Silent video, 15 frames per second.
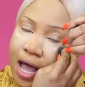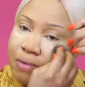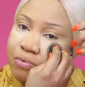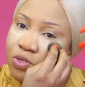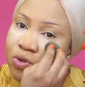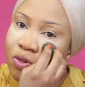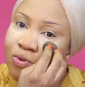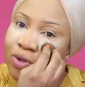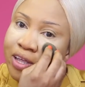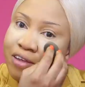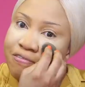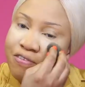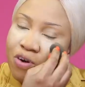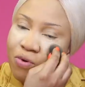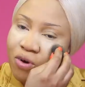I'm so
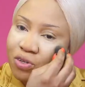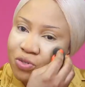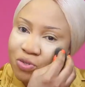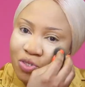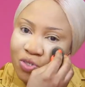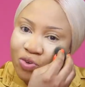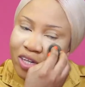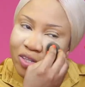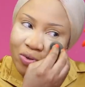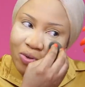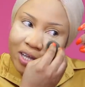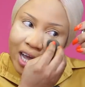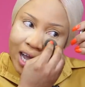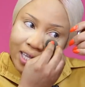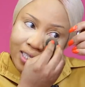looking forward to train
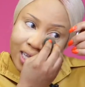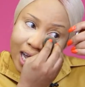you guys.